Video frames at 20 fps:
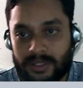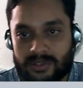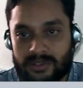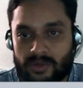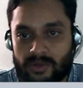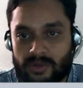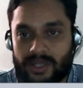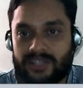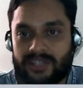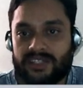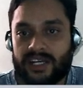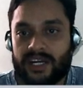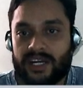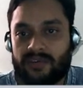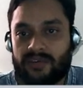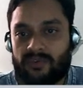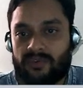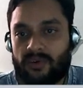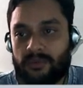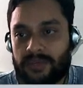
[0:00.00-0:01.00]
So you can check it
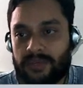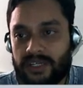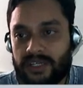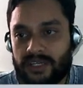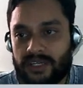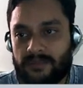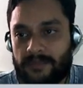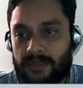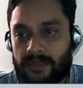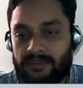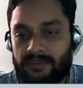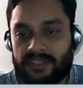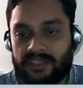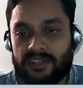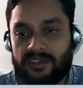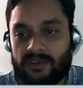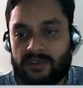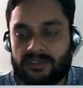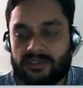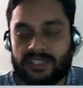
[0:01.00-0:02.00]
from here whether
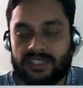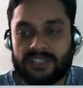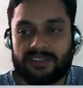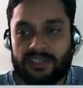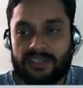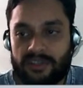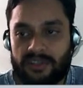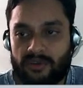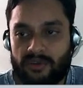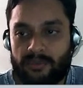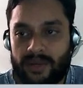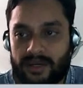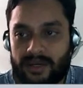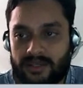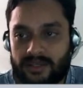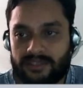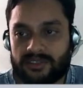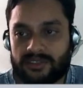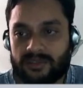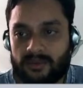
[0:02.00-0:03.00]
your section you made is